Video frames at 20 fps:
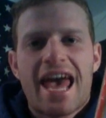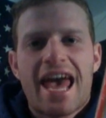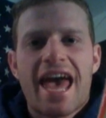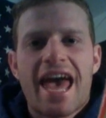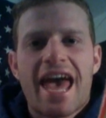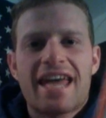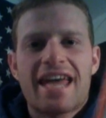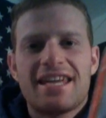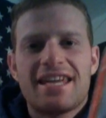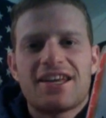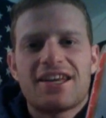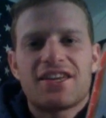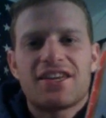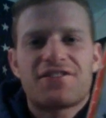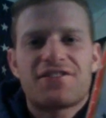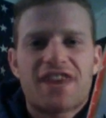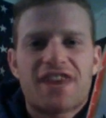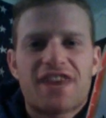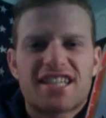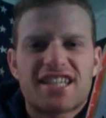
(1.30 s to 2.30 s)
Hey, Dougie
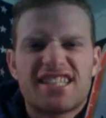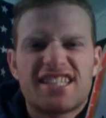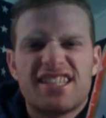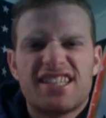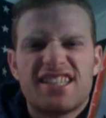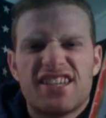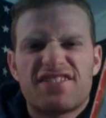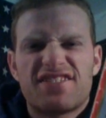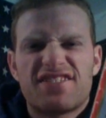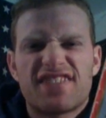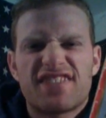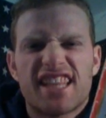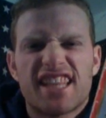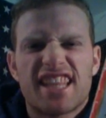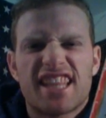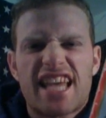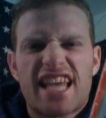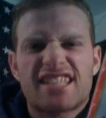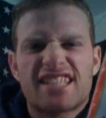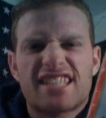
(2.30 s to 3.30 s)
Fresh in the
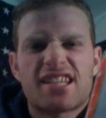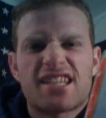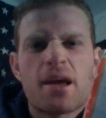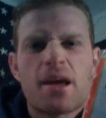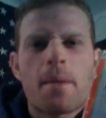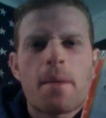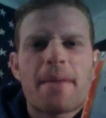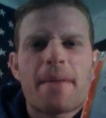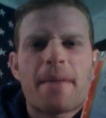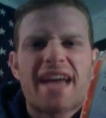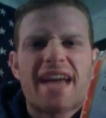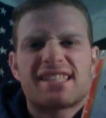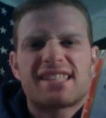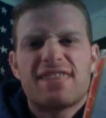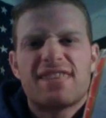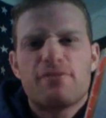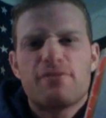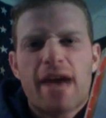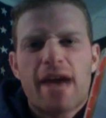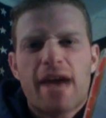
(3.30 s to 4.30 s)
flesh, back to
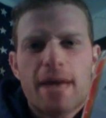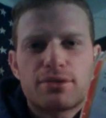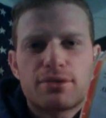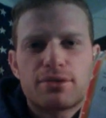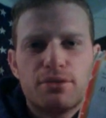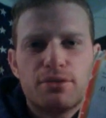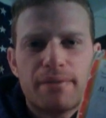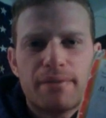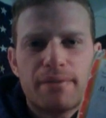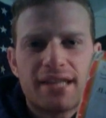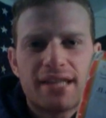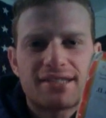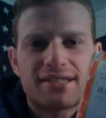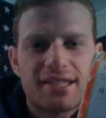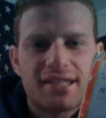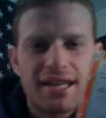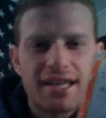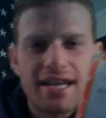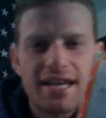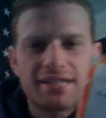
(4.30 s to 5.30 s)
give you my absolute best to
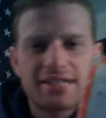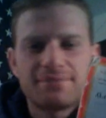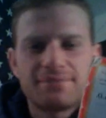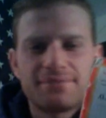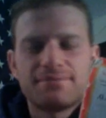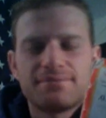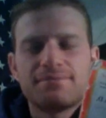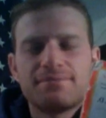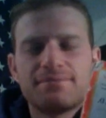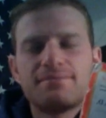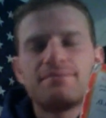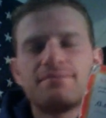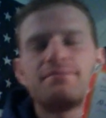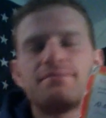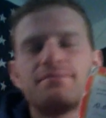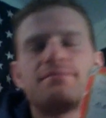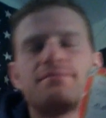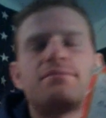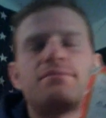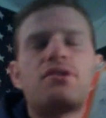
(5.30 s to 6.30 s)
the last
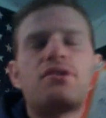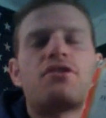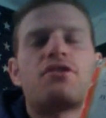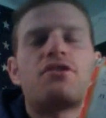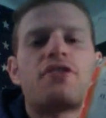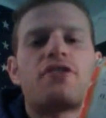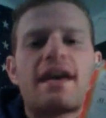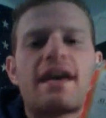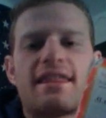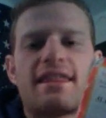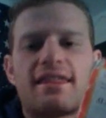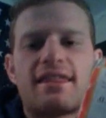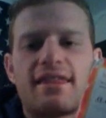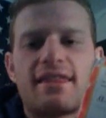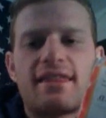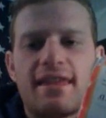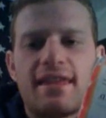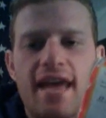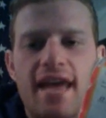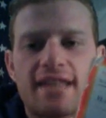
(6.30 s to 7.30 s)
breath.
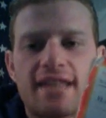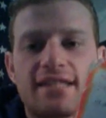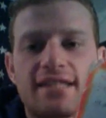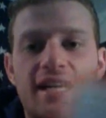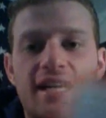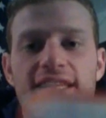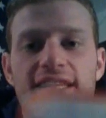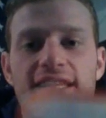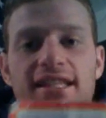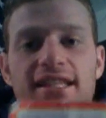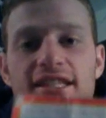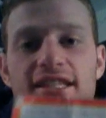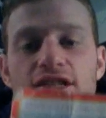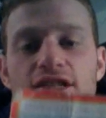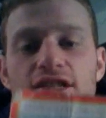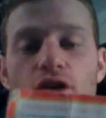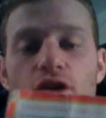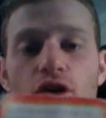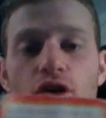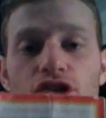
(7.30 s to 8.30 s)
Yes, I got this
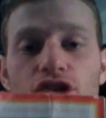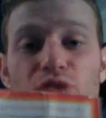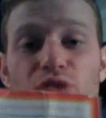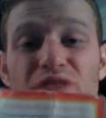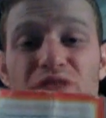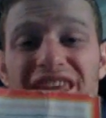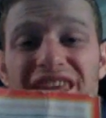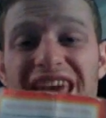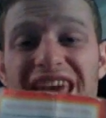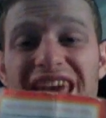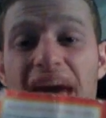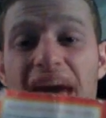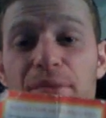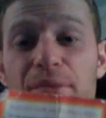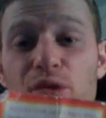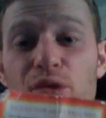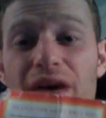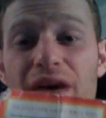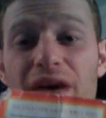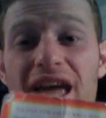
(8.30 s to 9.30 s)
awesome with a
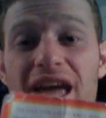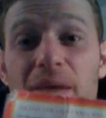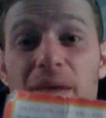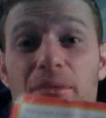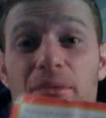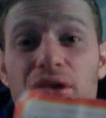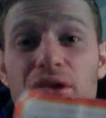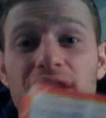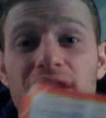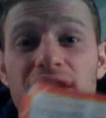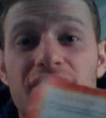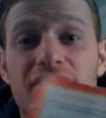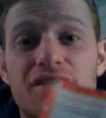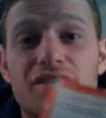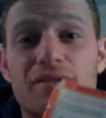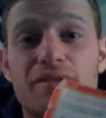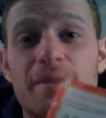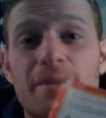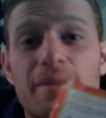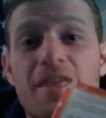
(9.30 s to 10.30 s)
capital A book
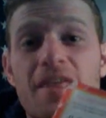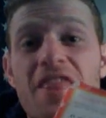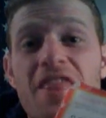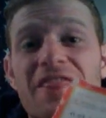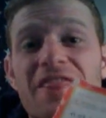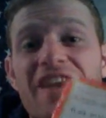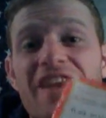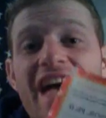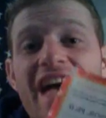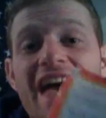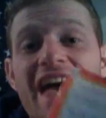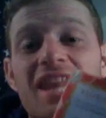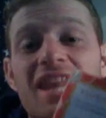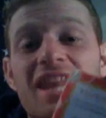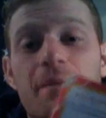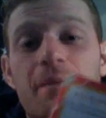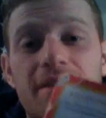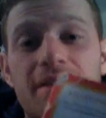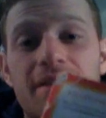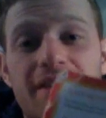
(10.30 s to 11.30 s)
here. The
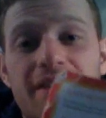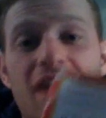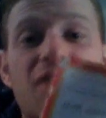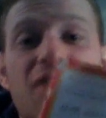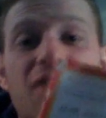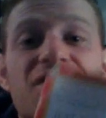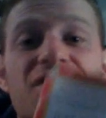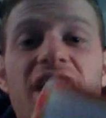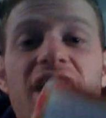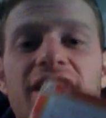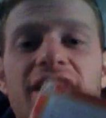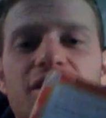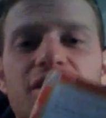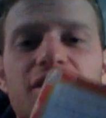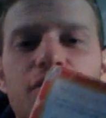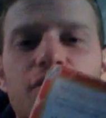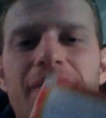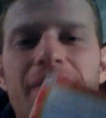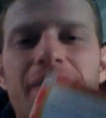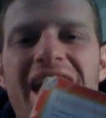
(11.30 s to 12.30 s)
Element, How Finding
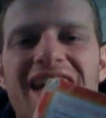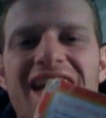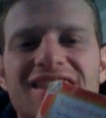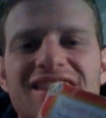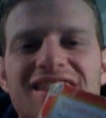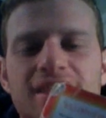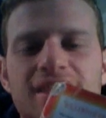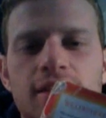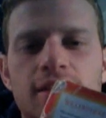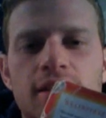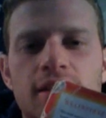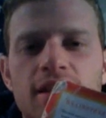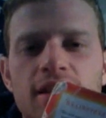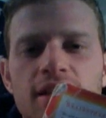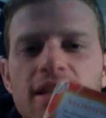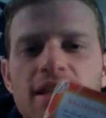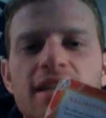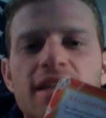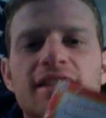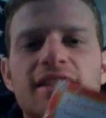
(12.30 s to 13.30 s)
Your Passion
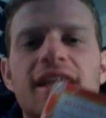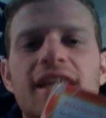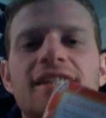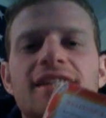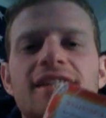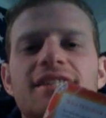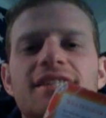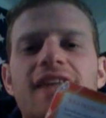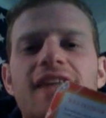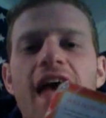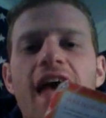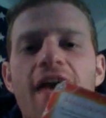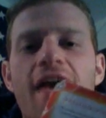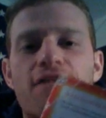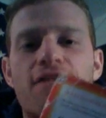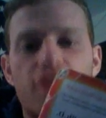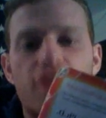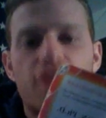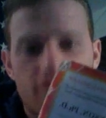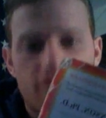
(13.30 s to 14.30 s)
Changes
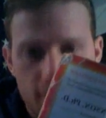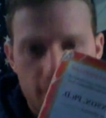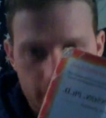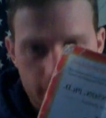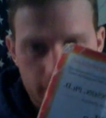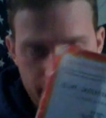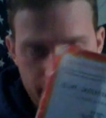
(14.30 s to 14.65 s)
Everything.